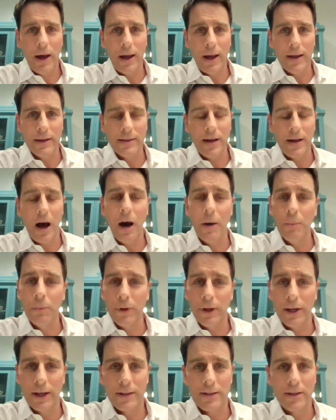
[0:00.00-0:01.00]
is
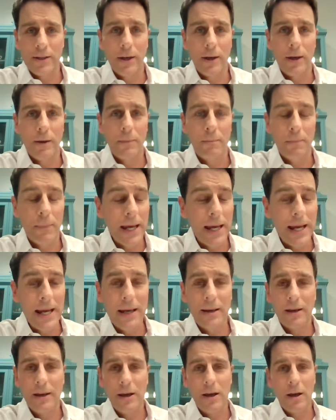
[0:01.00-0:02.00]
humbling to
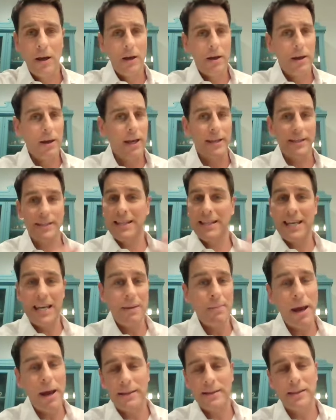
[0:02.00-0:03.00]
me, his
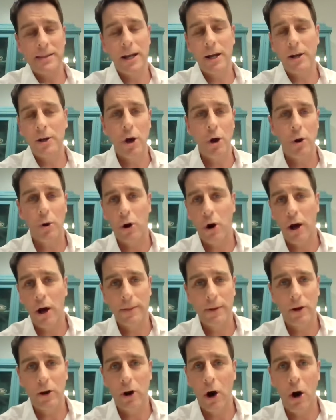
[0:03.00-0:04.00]
teammates that I know are on
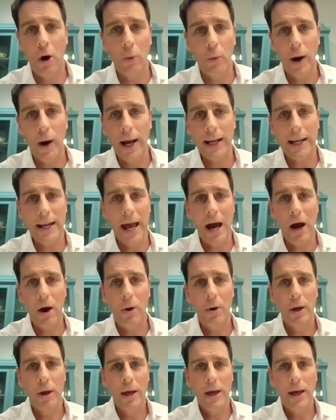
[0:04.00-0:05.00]
the call right
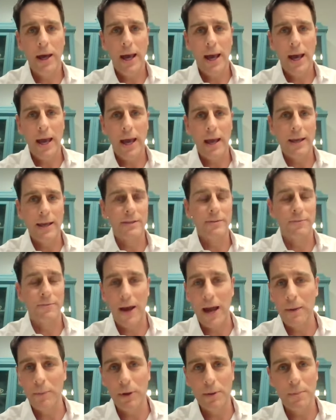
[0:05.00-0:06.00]
now, his
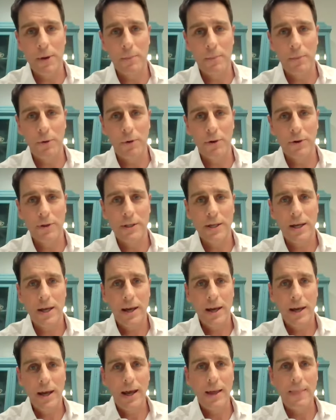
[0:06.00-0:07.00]
family members,
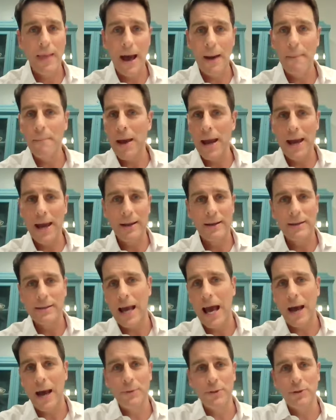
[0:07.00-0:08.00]
and that man is
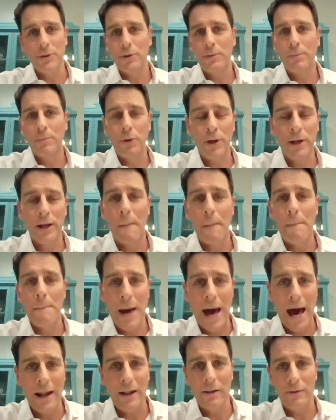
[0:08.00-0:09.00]
absolutely putting a
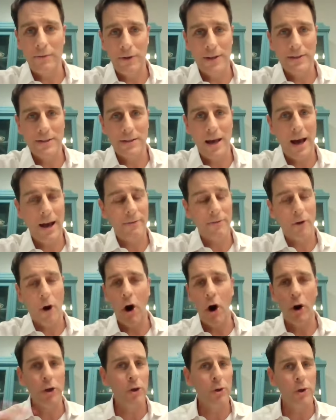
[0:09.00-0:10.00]
battle of his life.
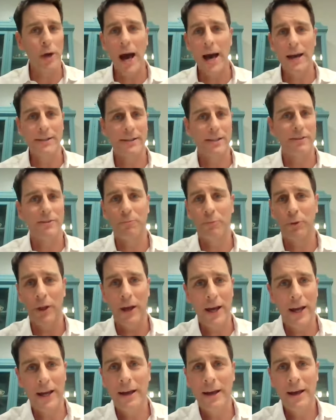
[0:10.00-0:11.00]
All you guys that have
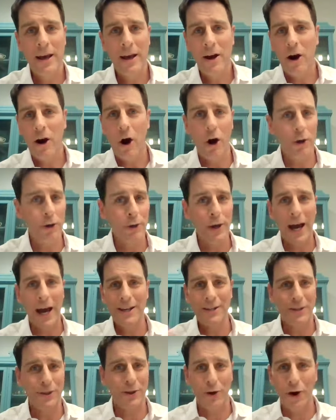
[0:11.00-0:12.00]
played, all you
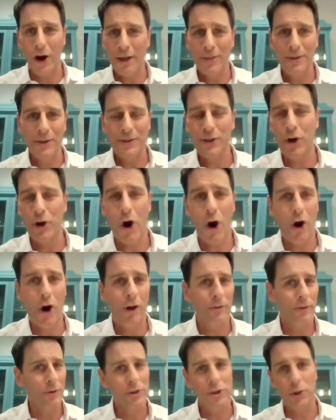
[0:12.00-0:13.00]
guys that are on this
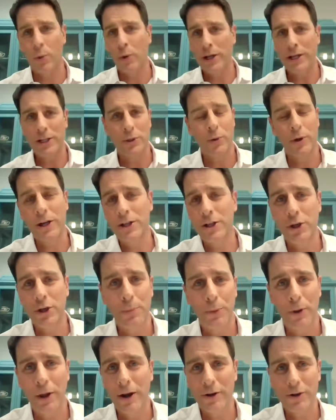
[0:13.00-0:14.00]
call, you 2022
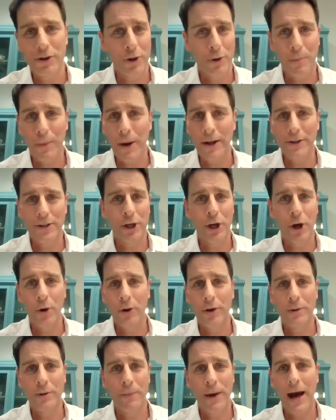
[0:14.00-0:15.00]
players that are about to go
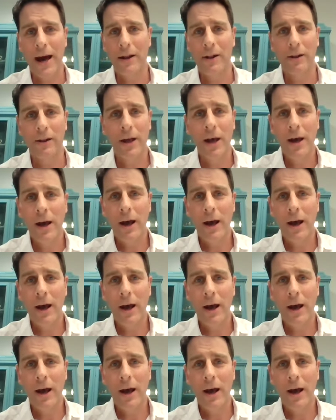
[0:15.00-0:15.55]
into battle